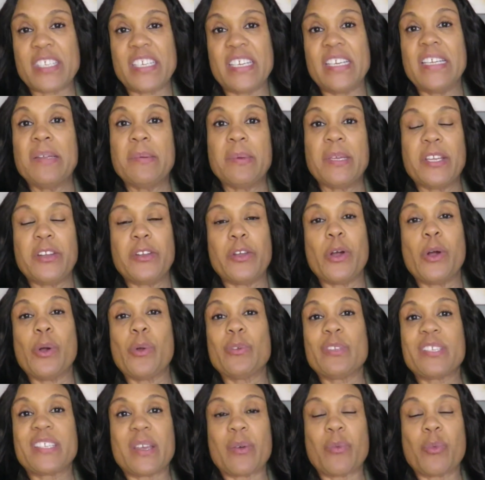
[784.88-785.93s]
the enemy
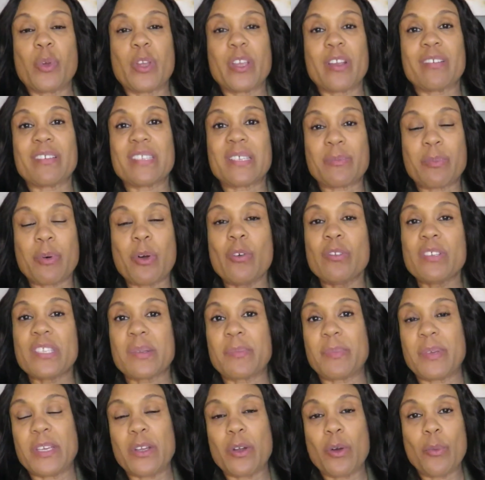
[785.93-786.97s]
knows that we are supposed
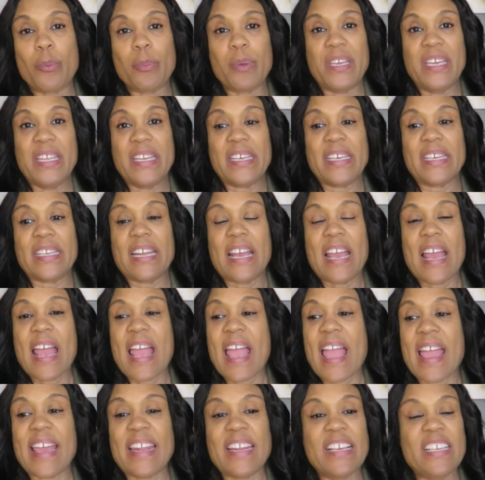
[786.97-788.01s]
to be obedient
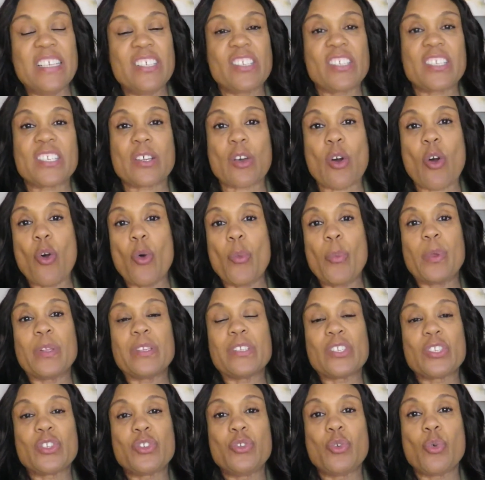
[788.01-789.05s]
and he just
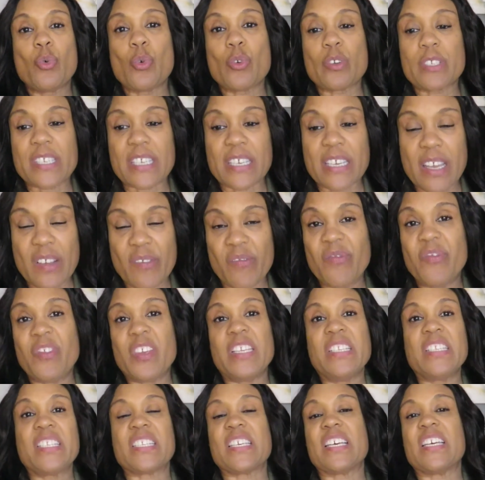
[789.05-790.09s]
opens doors and
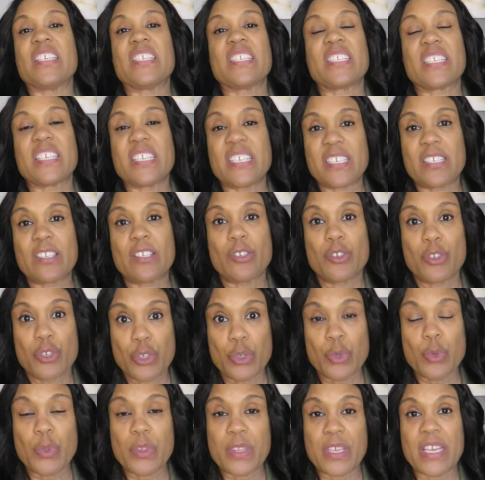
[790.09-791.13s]
convinces us to, to
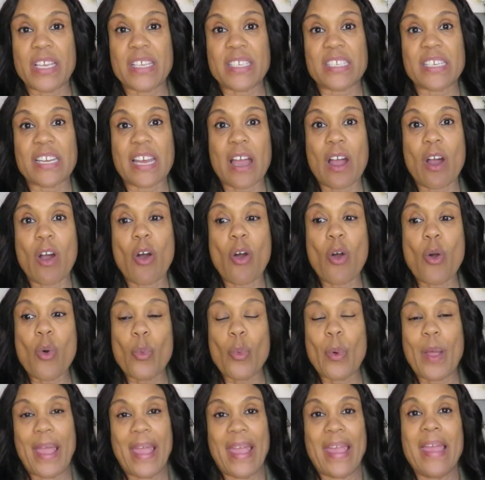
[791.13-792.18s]
do things in our
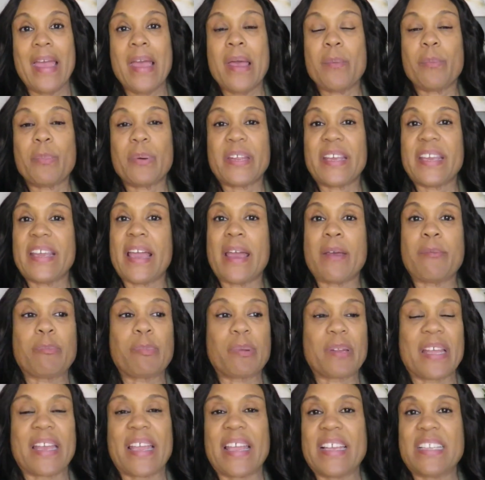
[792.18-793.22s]
own way but he had
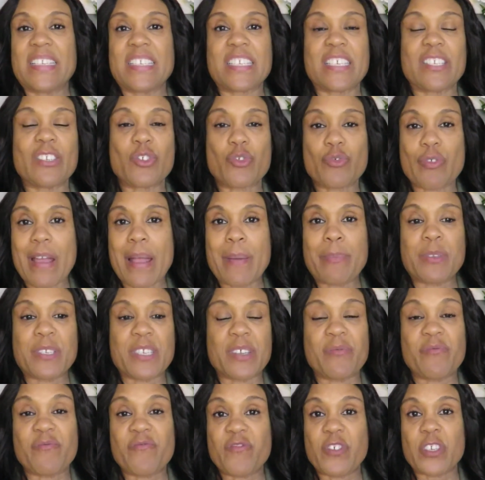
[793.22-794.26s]
plans and traps
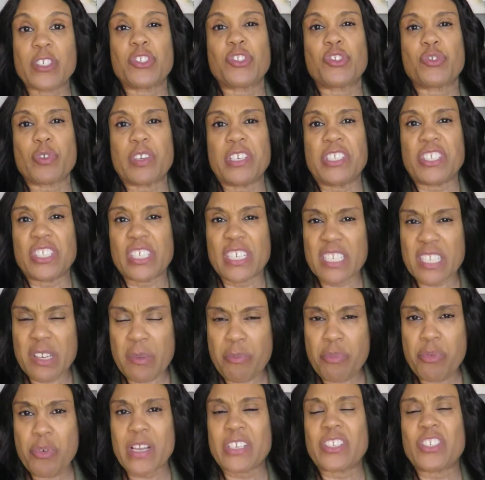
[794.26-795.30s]
and frustration and
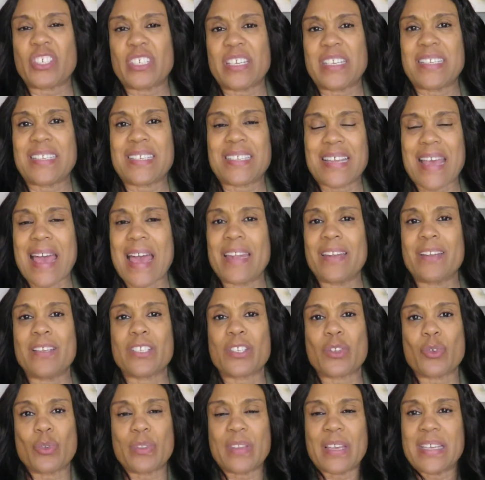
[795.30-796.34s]
depression and
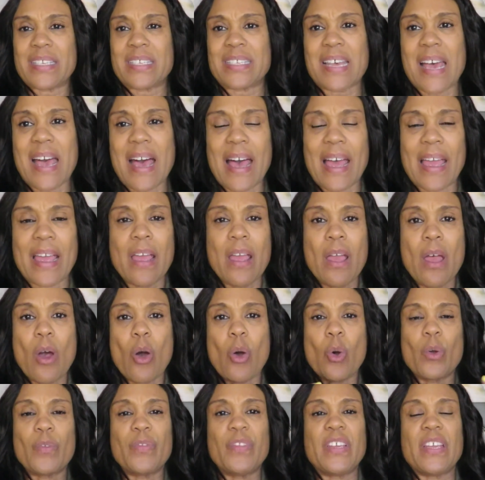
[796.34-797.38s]
sadness on that side
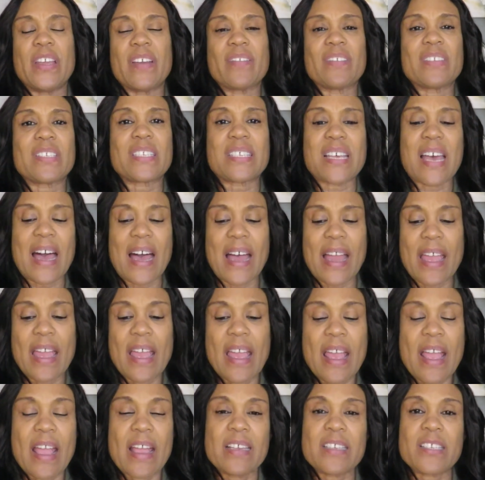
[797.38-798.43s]
on the other side
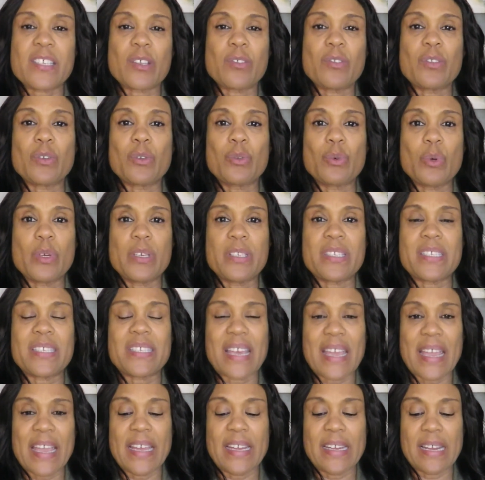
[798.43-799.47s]
and so the lord
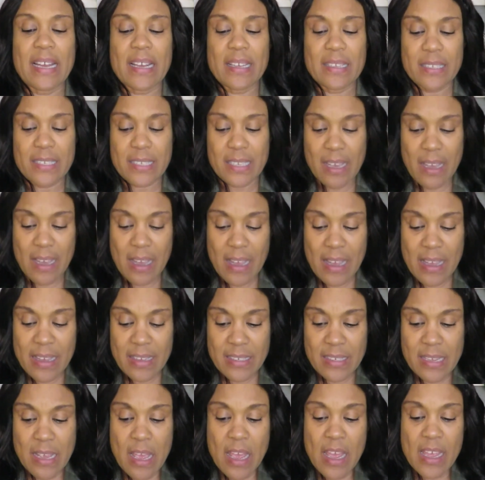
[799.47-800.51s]
saying unto us